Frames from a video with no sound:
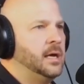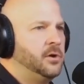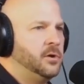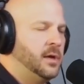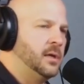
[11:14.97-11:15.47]

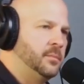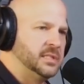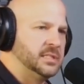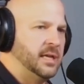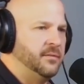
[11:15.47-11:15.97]
Now you're not going
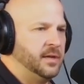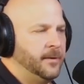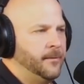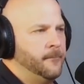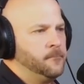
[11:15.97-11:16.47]
to be
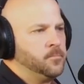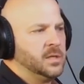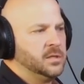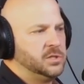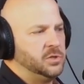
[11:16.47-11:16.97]
saving
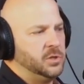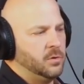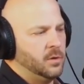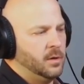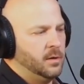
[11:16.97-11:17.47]
to
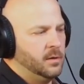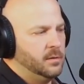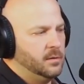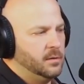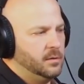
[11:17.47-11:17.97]

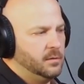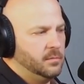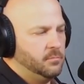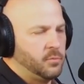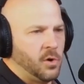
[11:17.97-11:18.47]
your
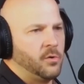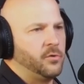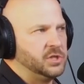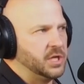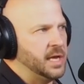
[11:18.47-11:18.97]

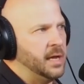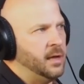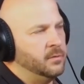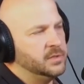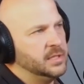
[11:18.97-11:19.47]
brokerage
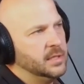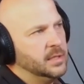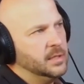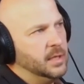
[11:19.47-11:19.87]
account.